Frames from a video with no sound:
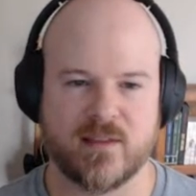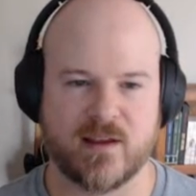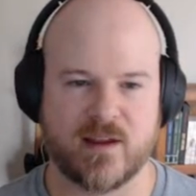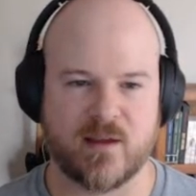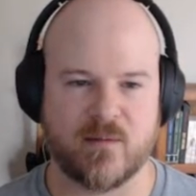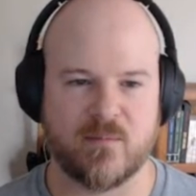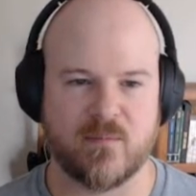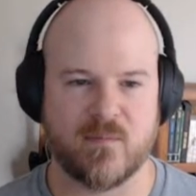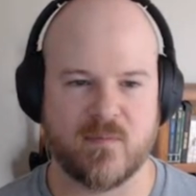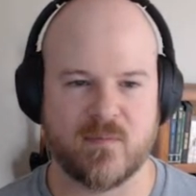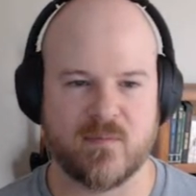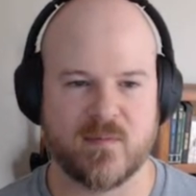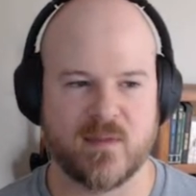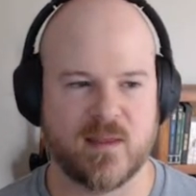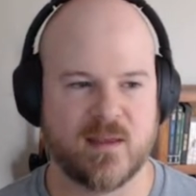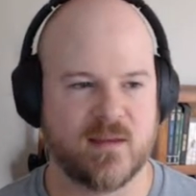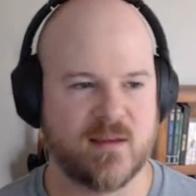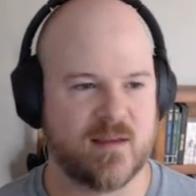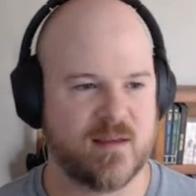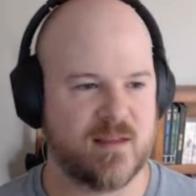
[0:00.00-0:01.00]
Okay.
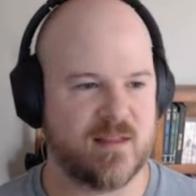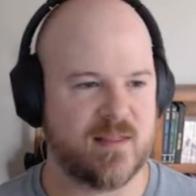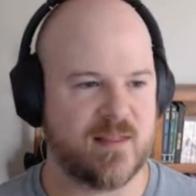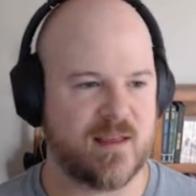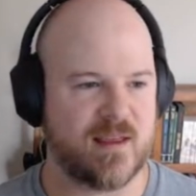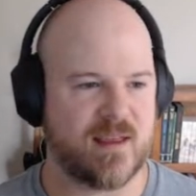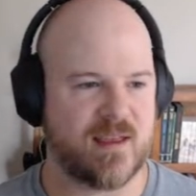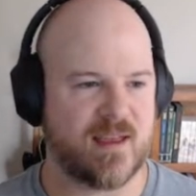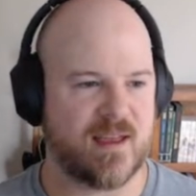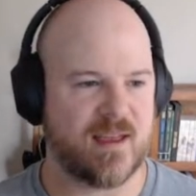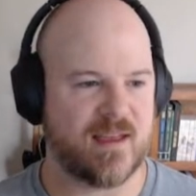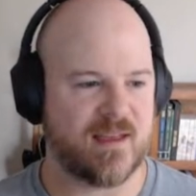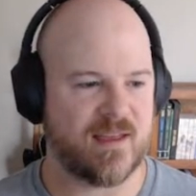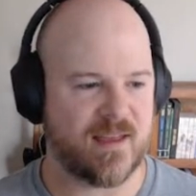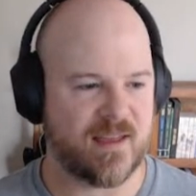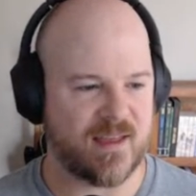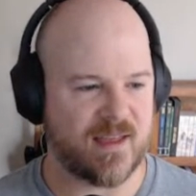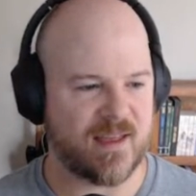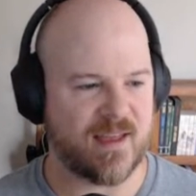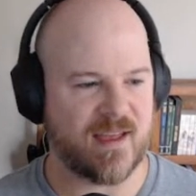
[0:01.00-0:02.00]
Like,
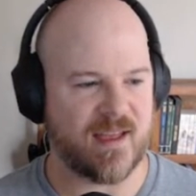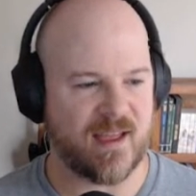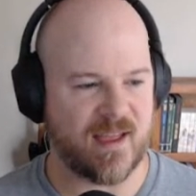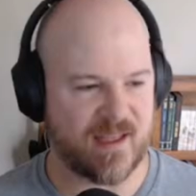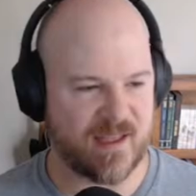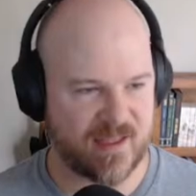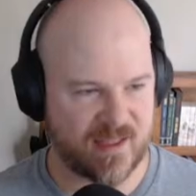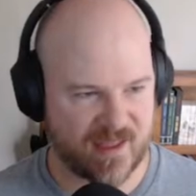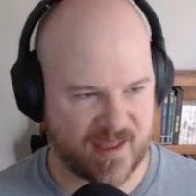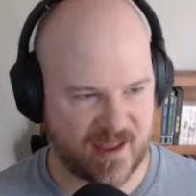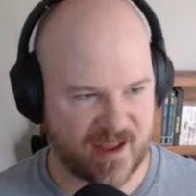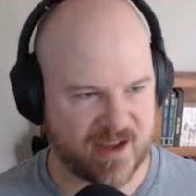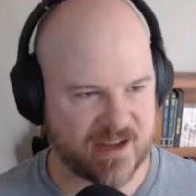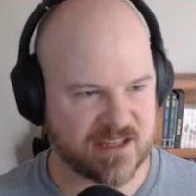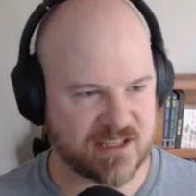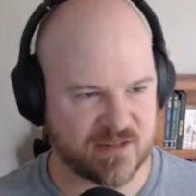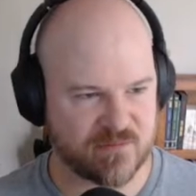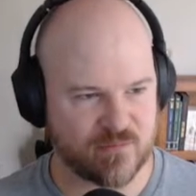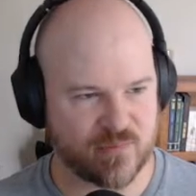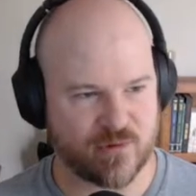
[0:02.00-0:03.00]

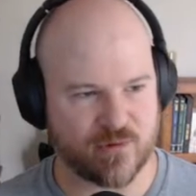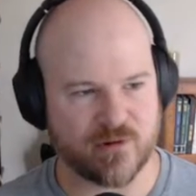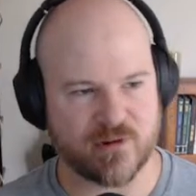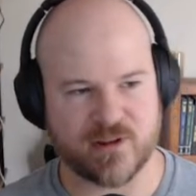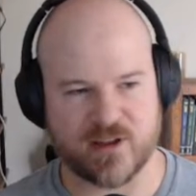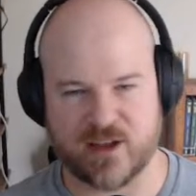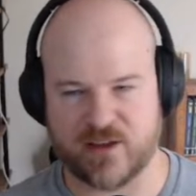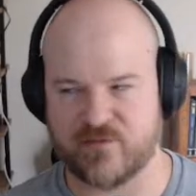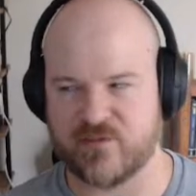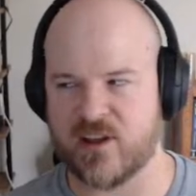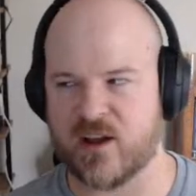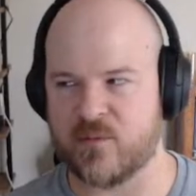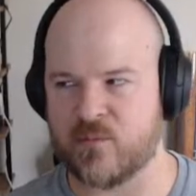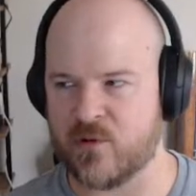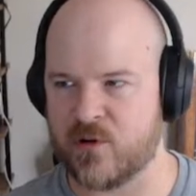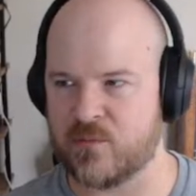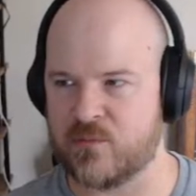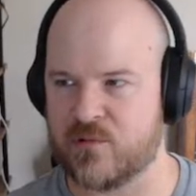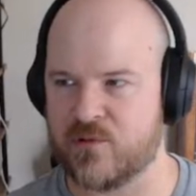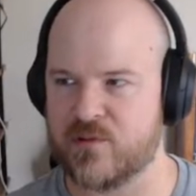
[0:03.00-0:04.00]
as important, if not
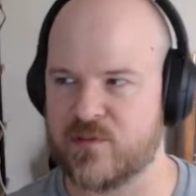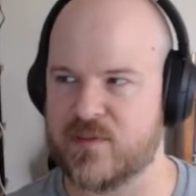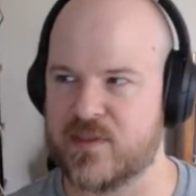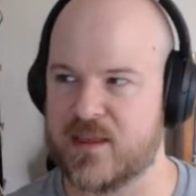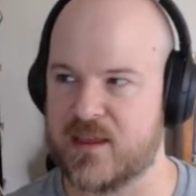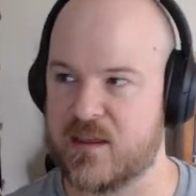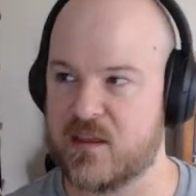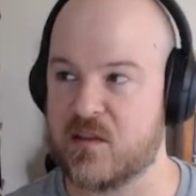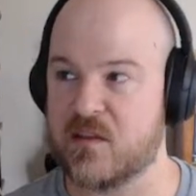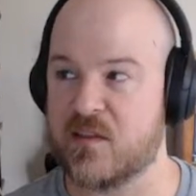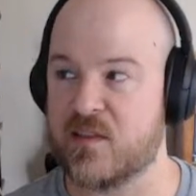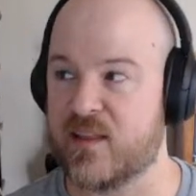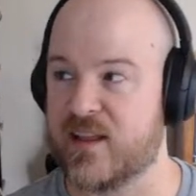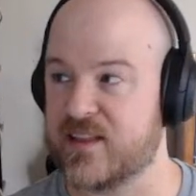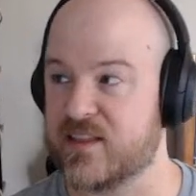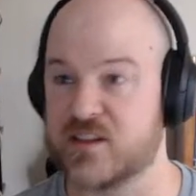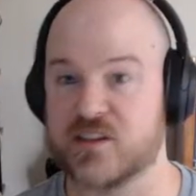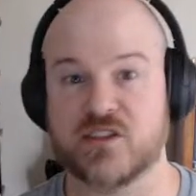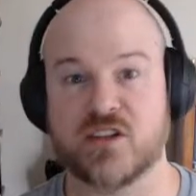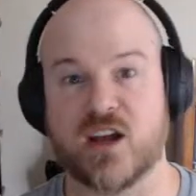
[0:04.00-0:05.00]
more important, than
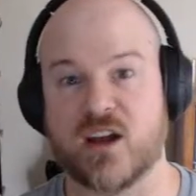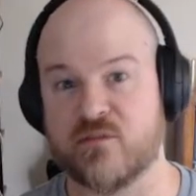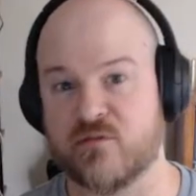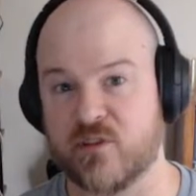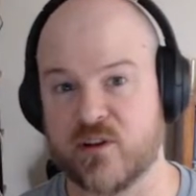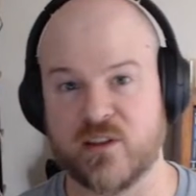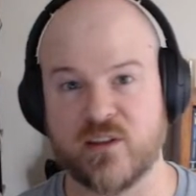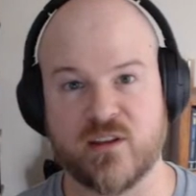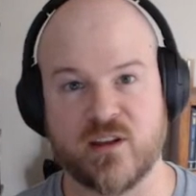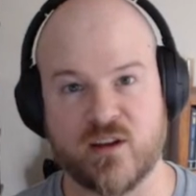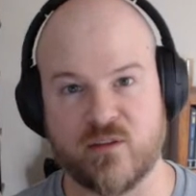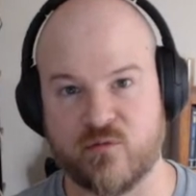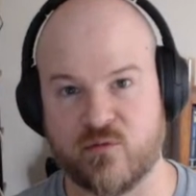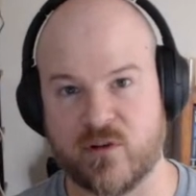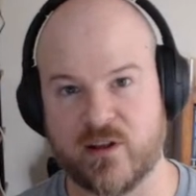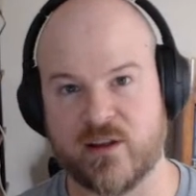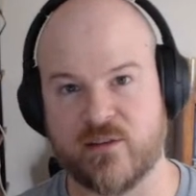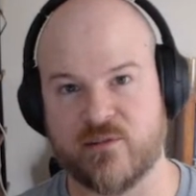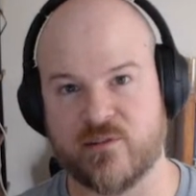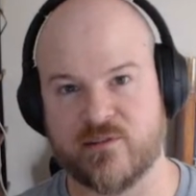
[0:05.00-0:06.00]
like the sovereign of
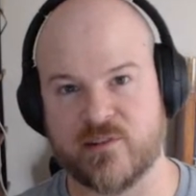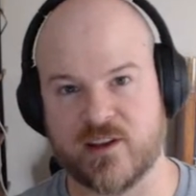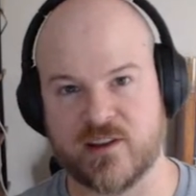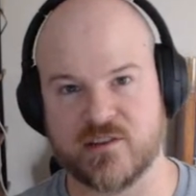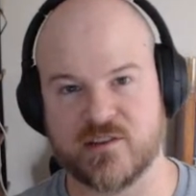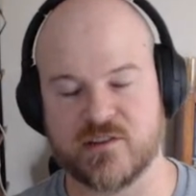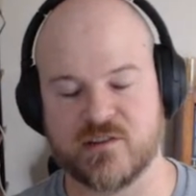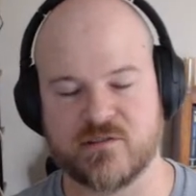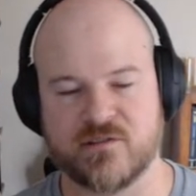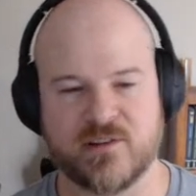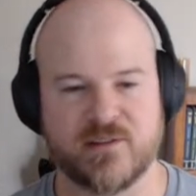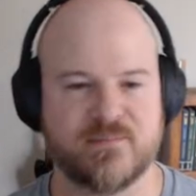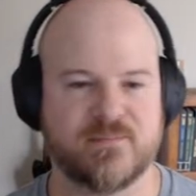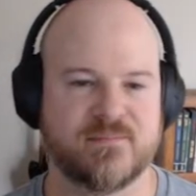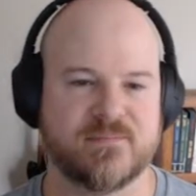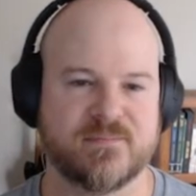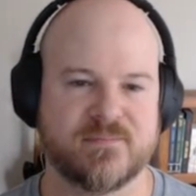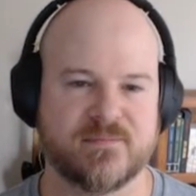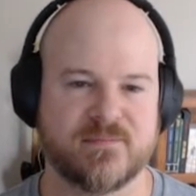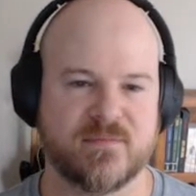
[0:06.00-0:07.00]
whatever nation you're in.
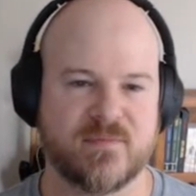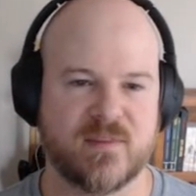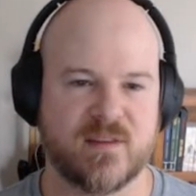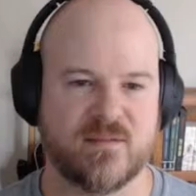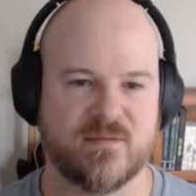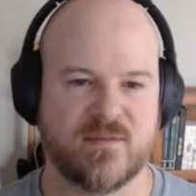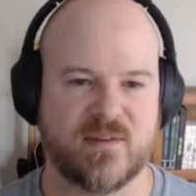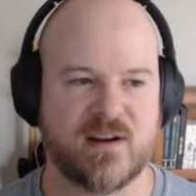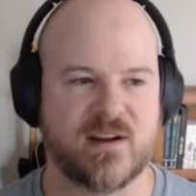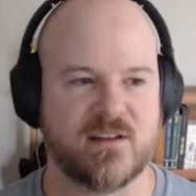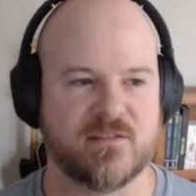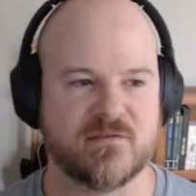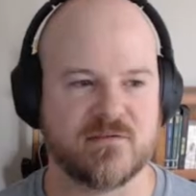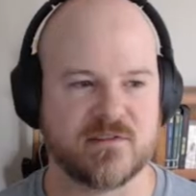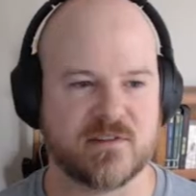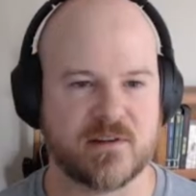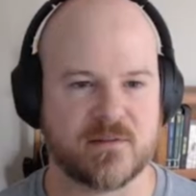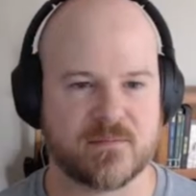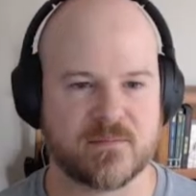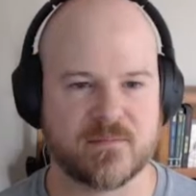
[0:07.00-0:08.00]
Very
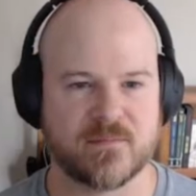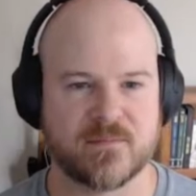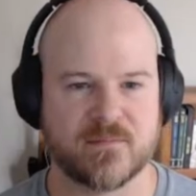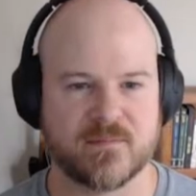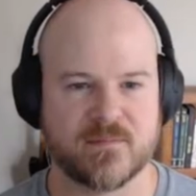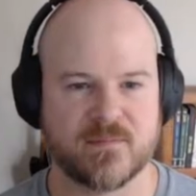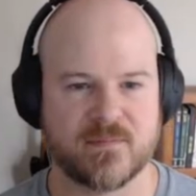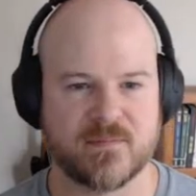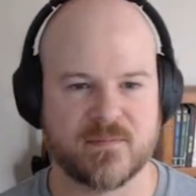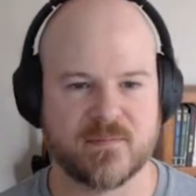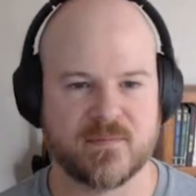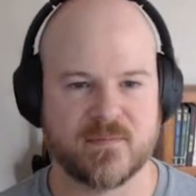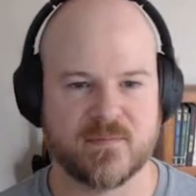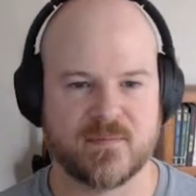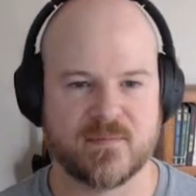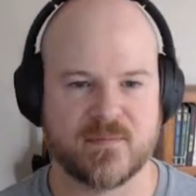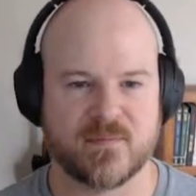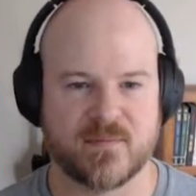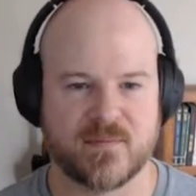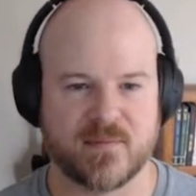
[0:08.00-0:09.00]
interesting.
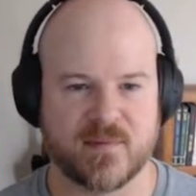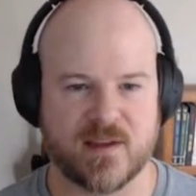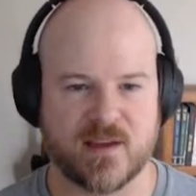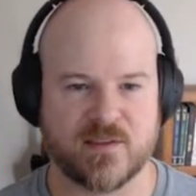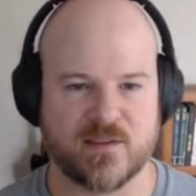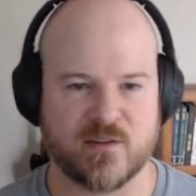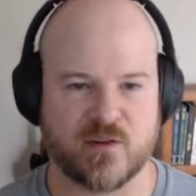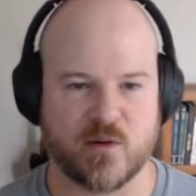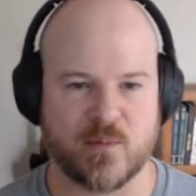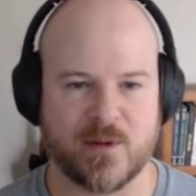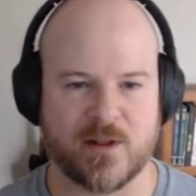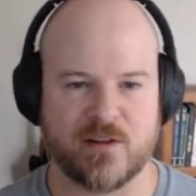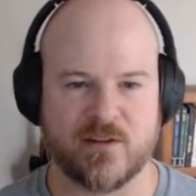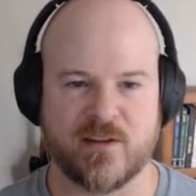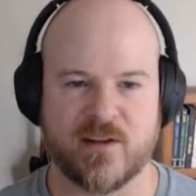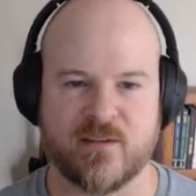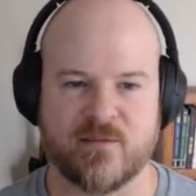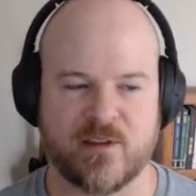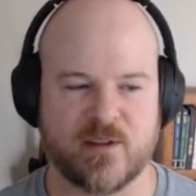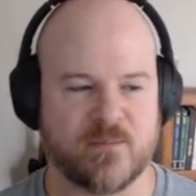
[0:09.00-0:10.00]
The nobility
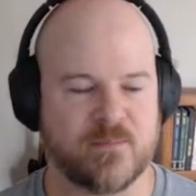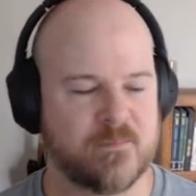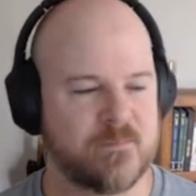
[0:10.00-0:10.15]
of it.